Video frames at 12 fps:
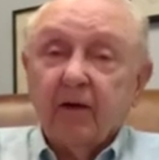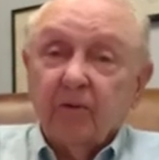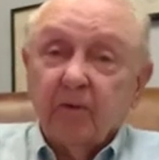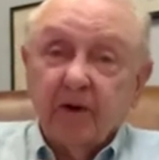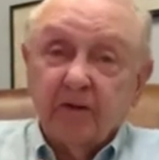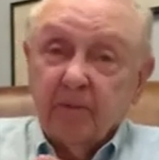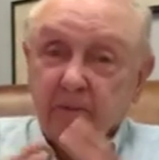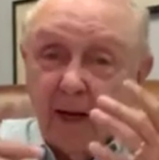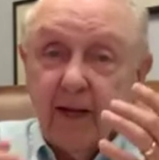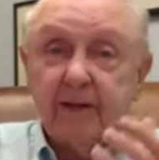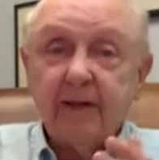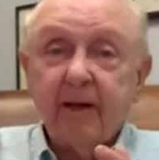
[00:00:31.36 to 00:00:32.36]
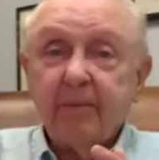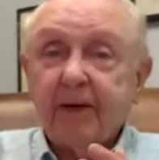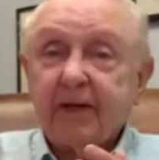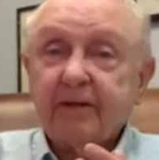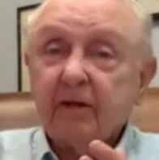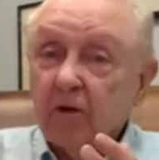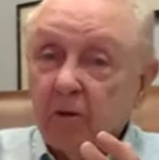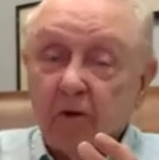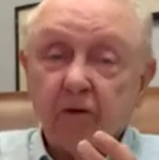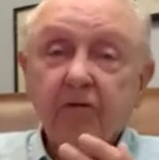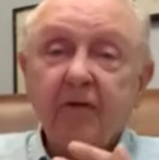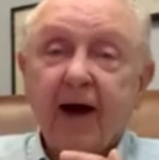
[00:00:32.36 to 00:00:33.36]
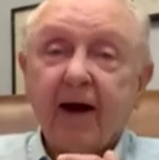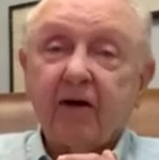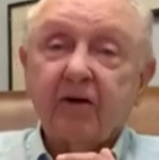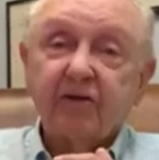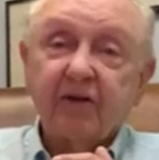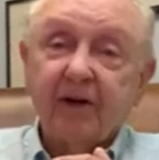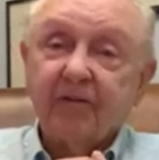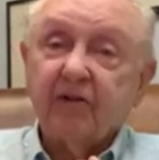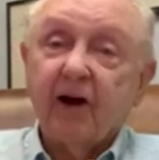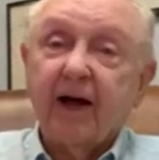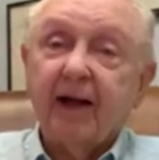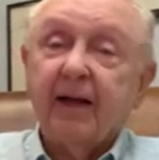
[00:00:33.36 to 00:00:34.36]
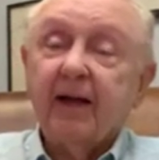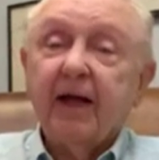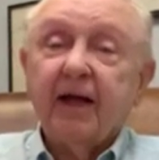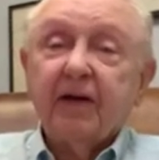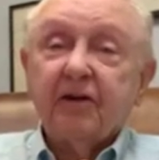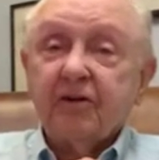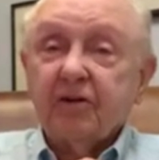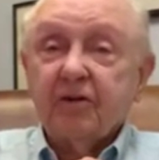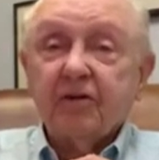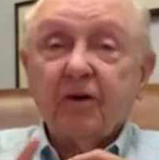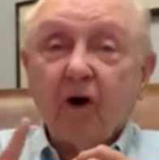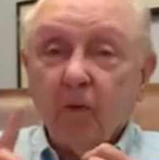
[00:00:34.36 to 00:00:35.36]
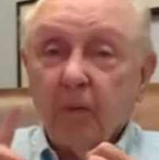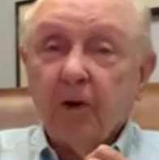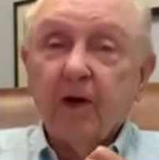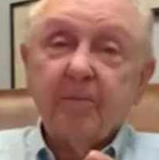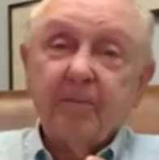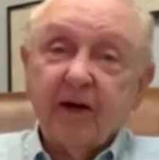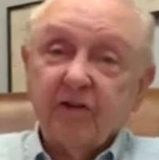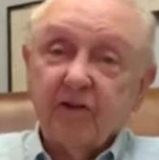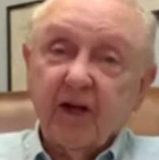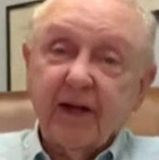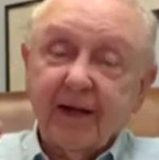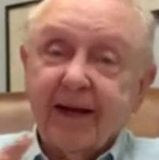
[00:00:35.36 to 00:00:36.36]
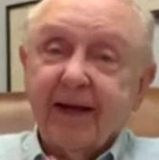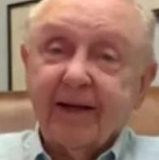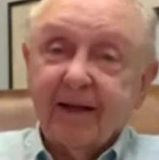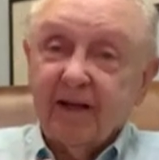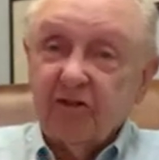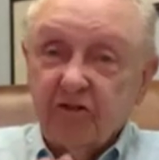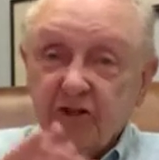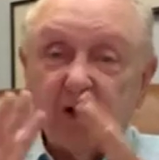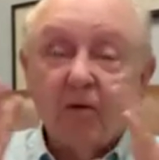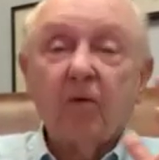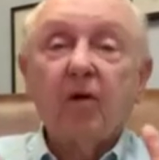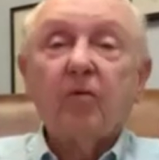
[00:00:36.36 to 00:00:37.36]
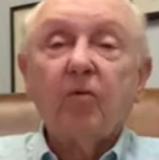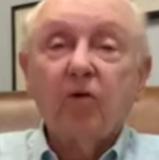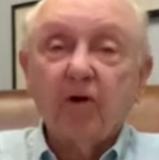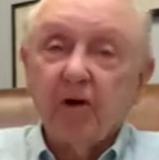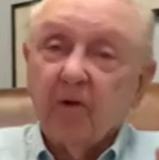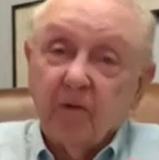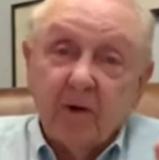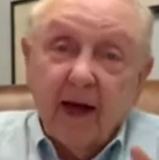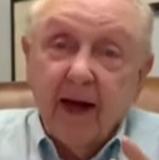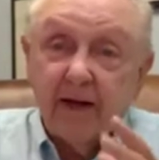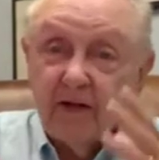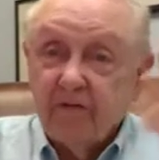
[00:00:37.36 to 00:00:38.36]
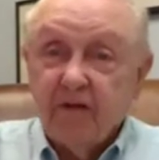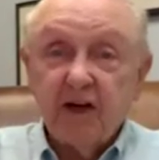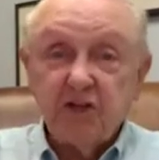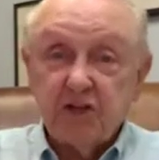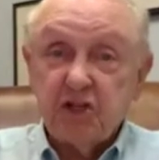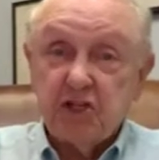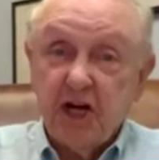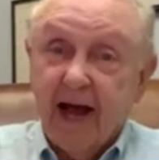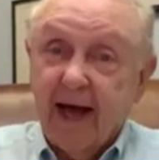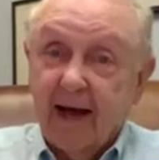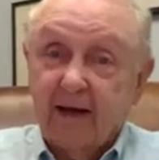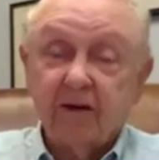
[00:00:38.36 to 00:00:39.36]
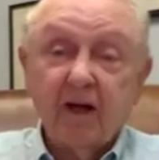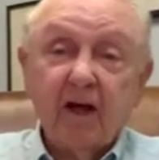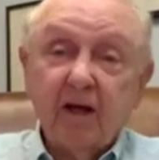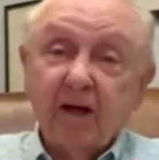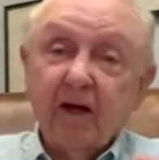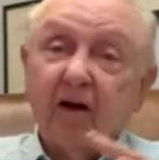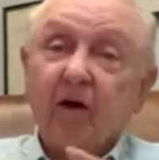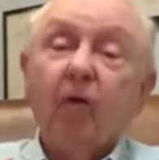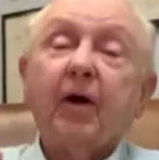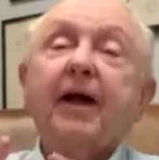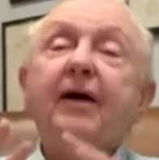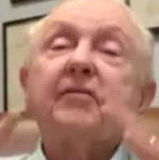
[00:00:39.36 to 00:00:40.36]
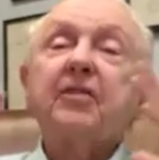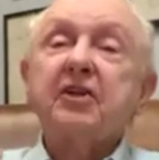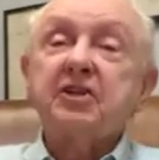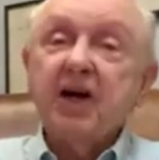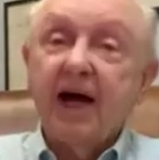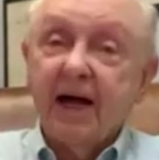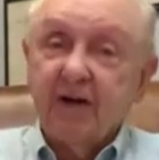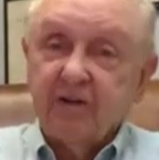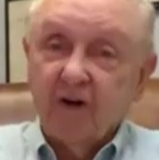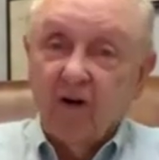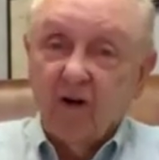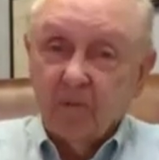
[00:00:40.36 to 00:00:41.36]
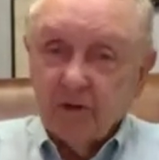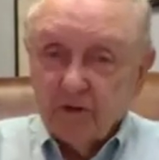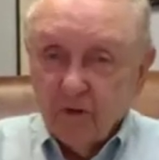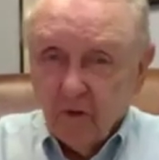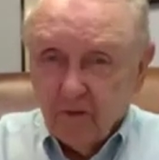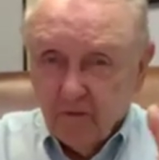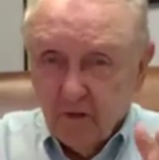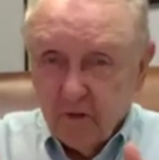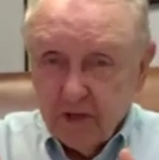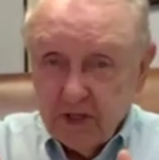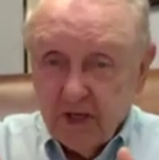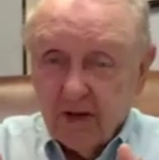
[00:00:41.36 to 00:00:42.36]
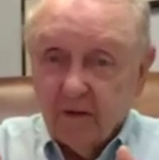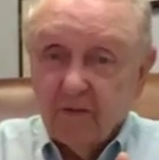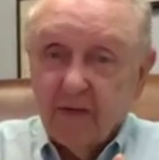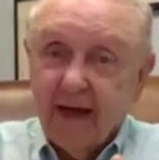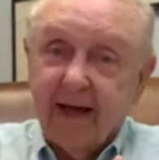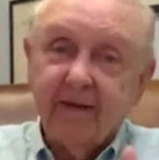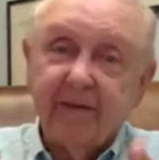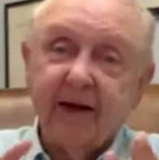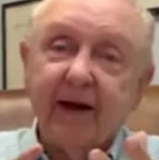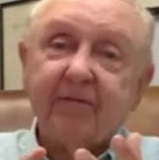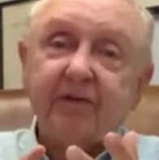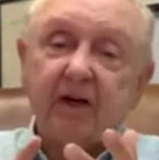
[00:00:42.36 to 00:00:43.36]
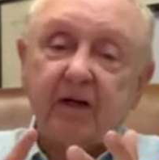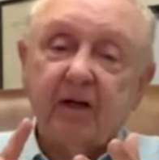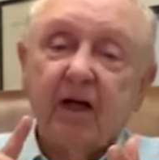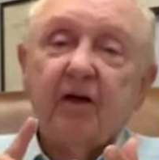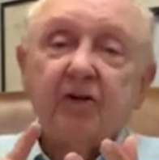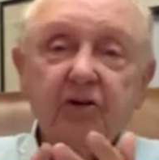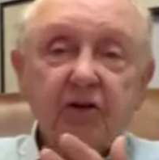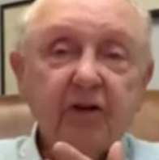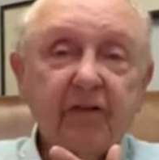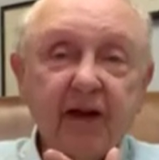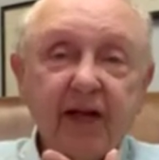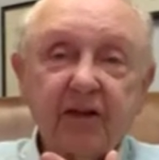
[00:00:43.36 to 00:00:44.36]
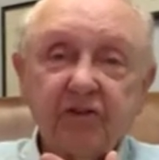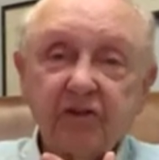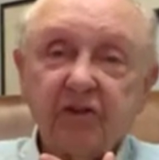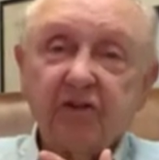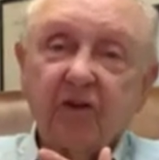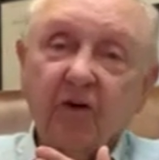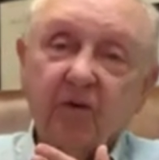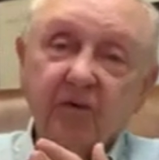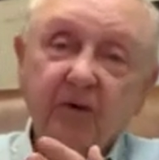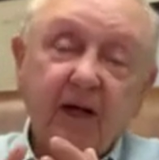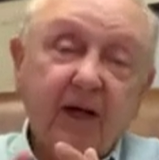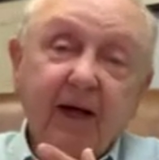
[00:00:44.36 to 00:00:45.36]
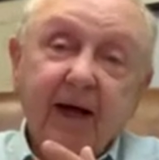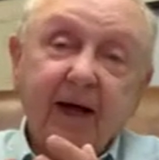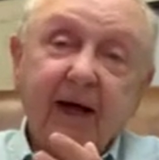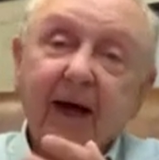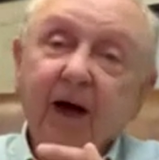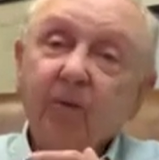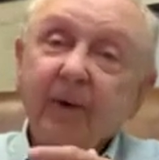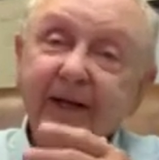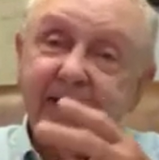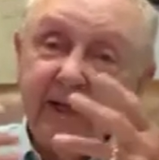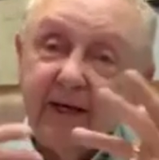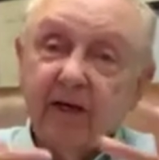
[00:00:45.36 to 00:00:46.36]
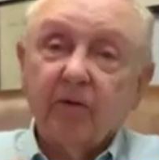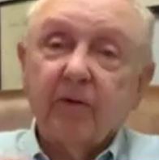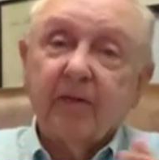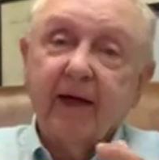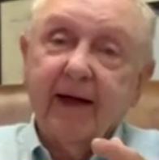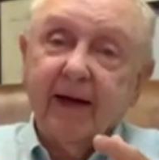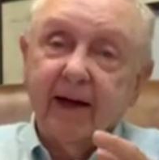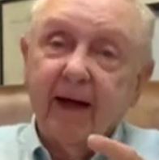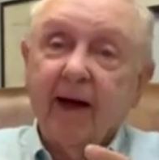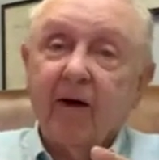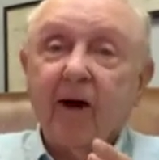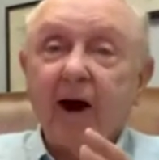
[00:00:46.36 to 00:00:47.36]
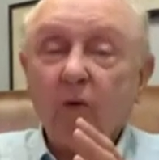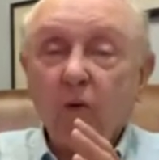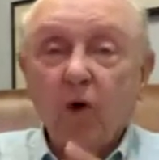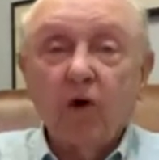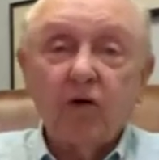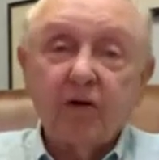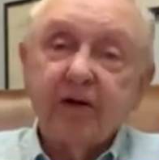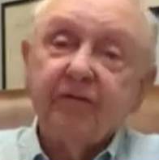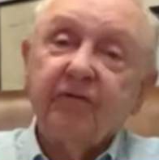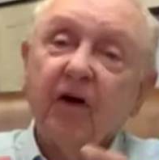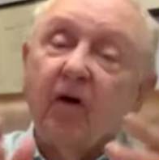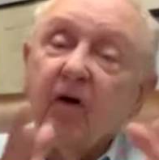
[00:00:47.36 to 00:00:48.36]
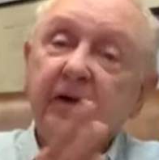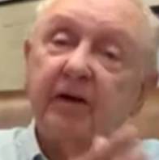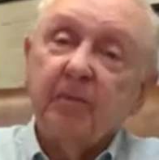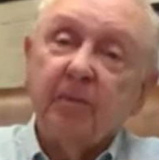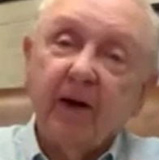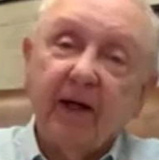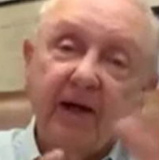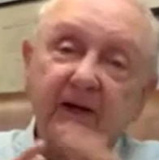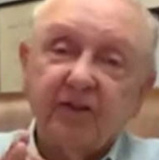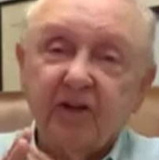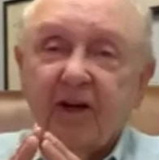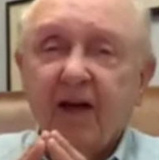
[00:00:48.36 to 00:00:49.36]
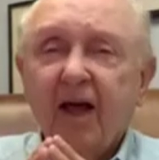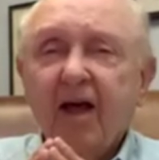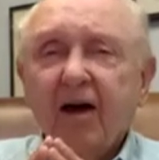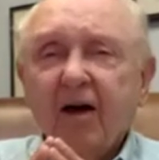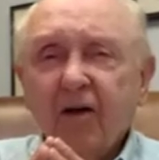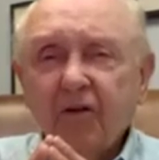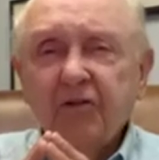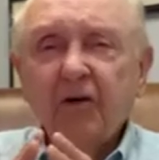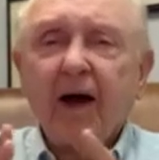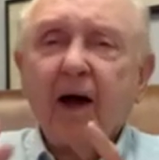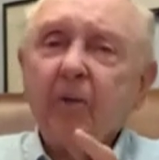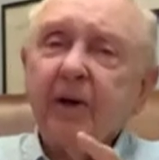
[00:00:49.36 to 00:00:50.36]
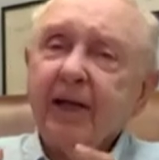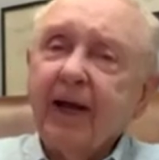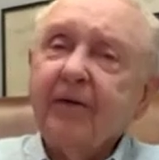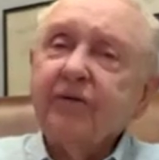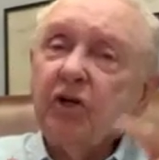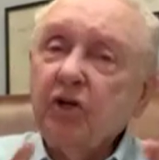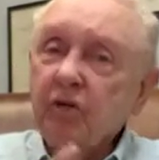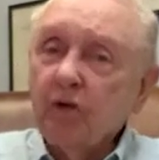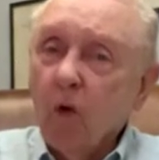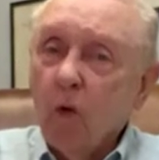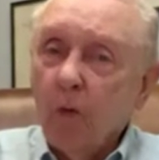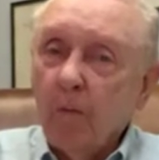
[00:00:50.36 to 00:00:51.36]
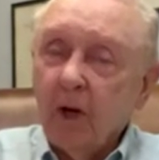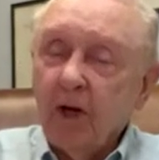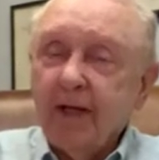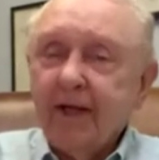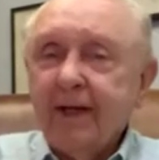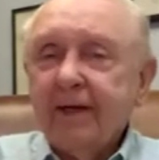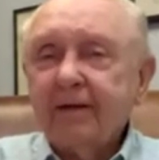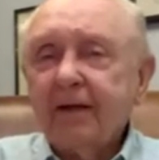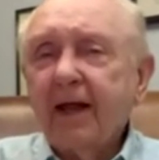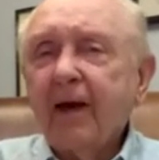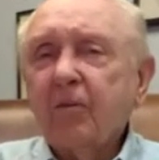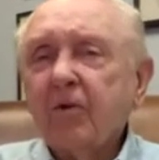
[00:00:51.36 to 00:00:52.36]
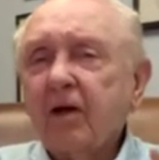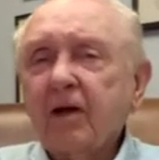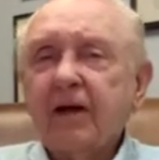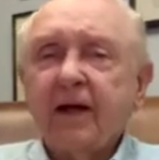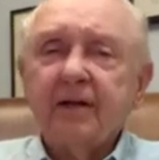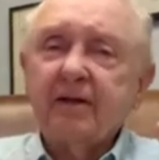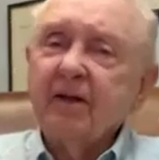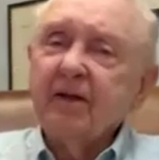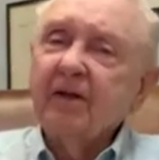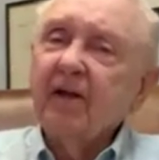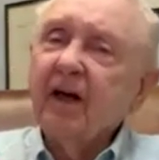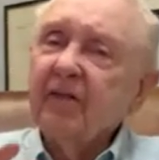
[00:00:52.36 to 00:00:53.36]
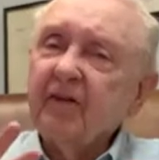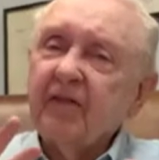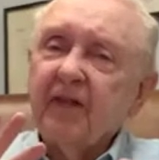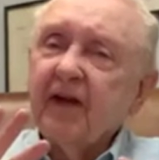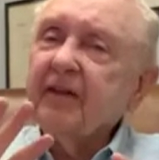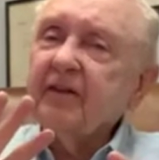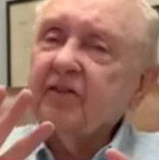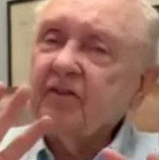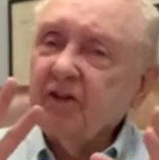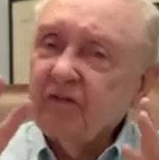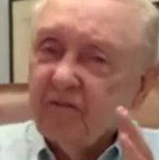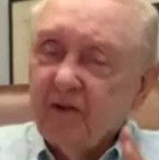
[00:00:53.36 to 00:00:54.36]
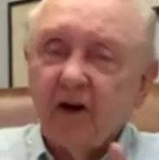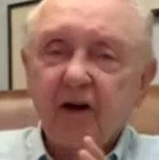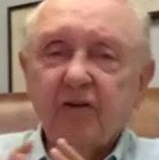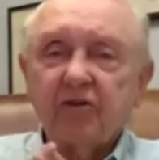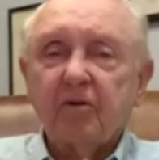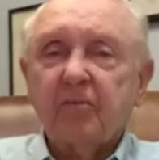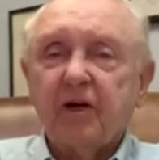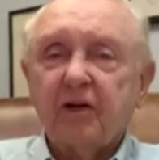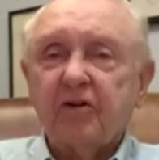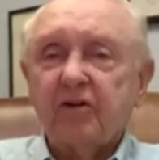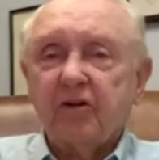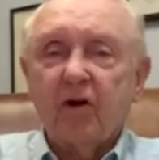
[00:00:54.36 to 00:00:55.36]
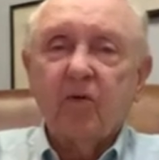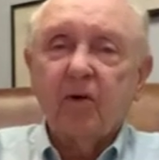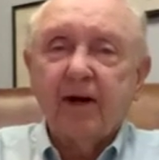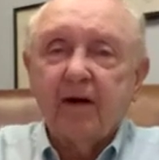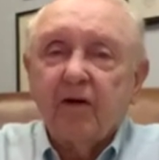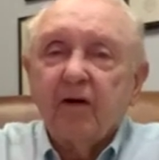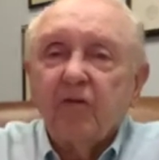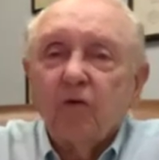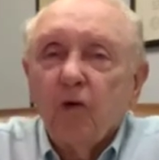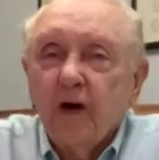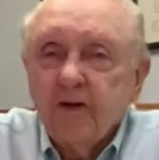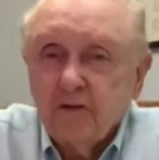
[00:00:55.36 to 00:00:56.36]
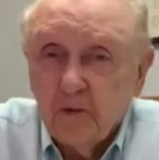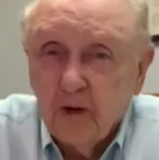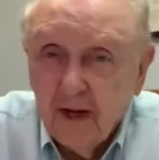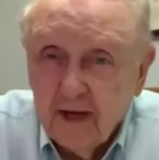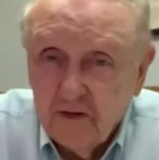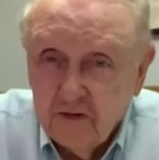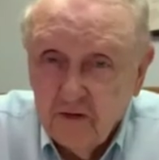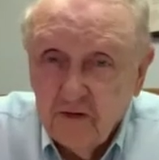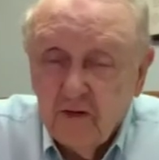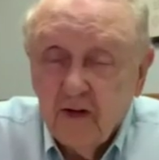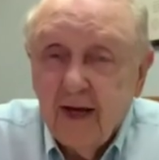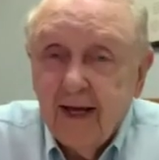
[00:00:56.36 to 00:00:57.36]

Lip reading: with the pandemic, the coronavirus, and I've tried to open up by saying, in general, one on how do you face a giant, whatever the giants are, but sort of focus in on that. And then I've done two of the lessons on how we deal with that, how our world can fall into place, and also how we can have a new normal. Today I want to look at another thing that's confronting us so much is the whole area of race relations.